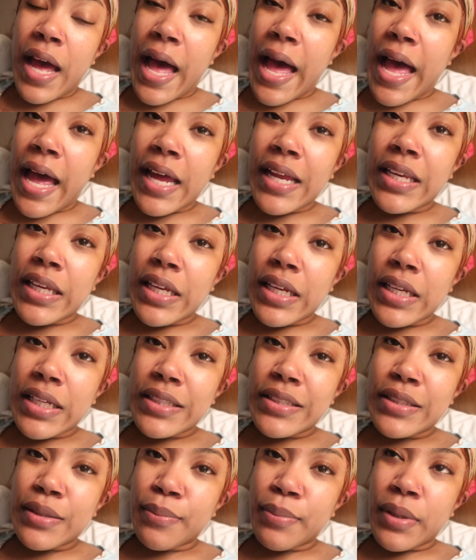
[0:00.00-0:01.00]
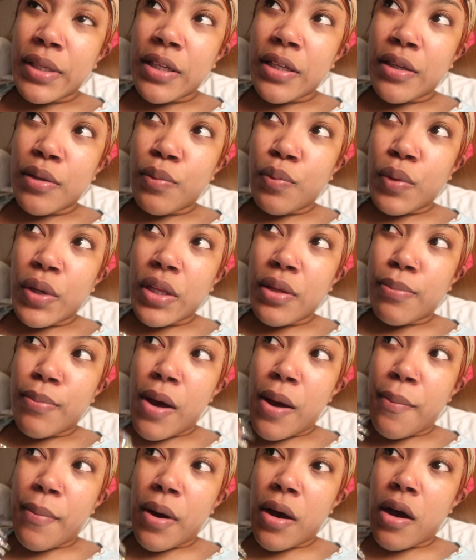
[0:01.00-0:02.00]
I needed to be with
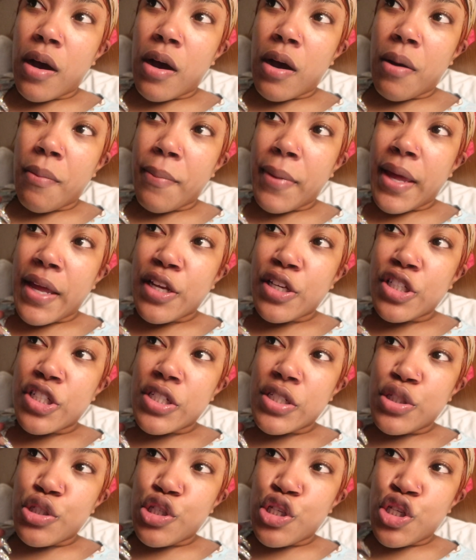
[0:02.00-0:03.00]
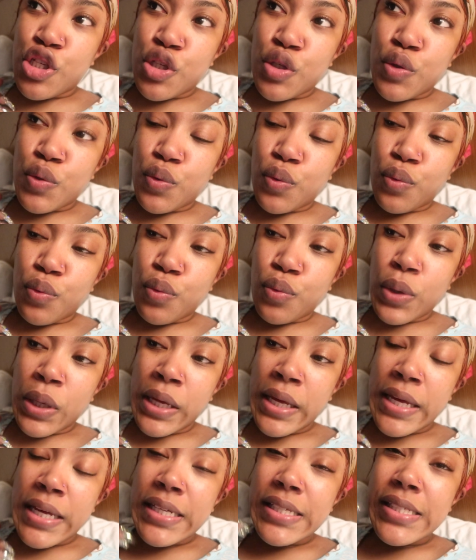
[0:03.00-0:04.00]
my mom and just to
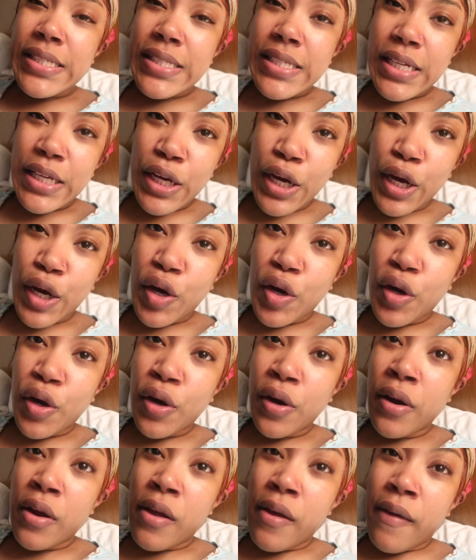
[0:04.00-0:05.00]
see her,